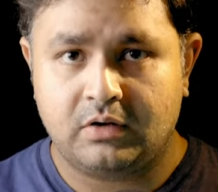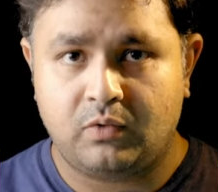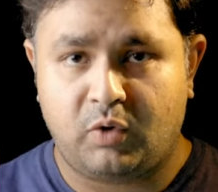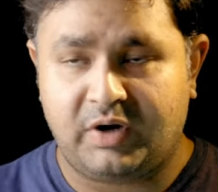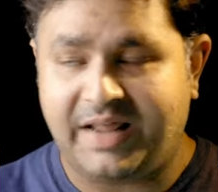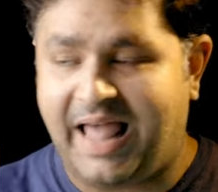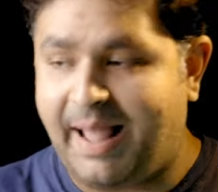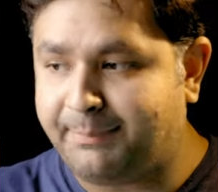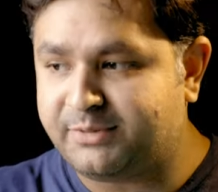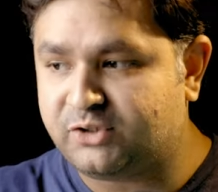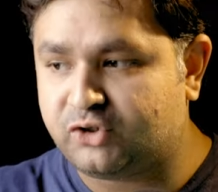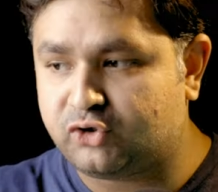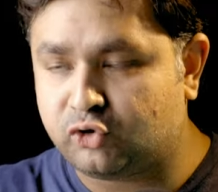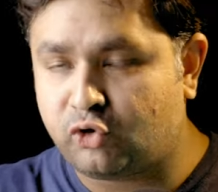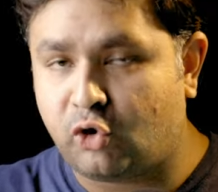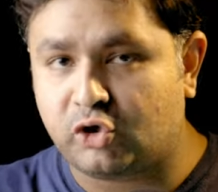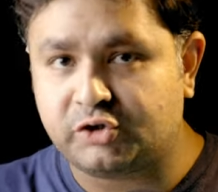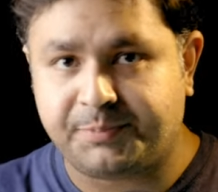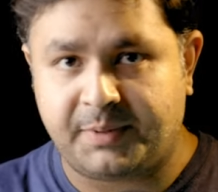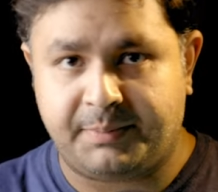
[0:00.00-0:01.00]
What happens to
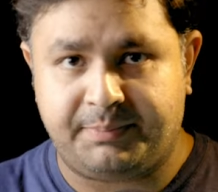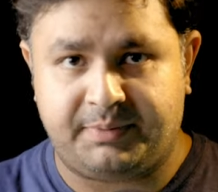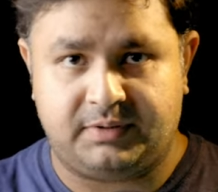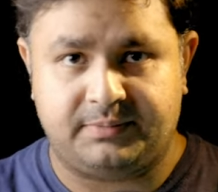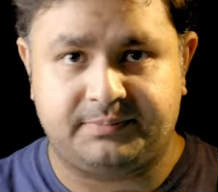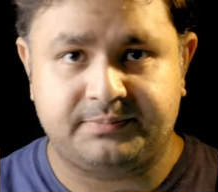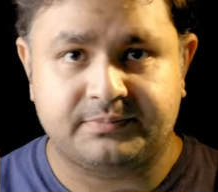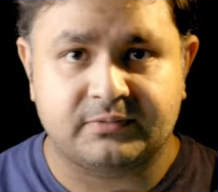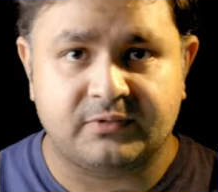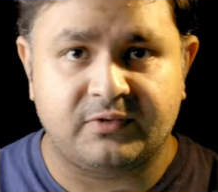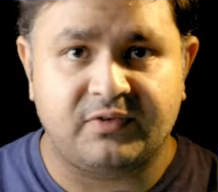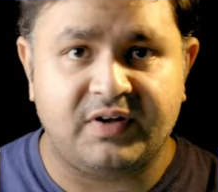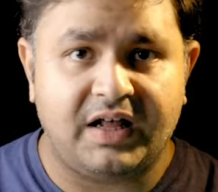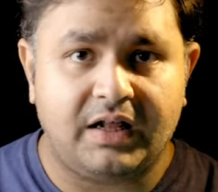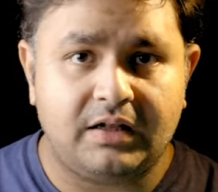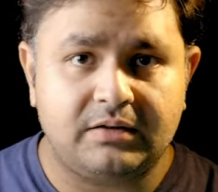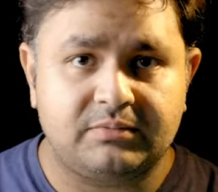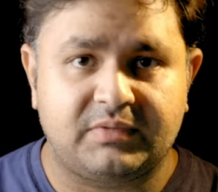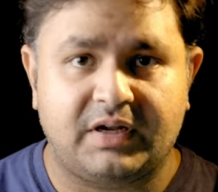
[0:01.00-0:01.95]
those people? Well,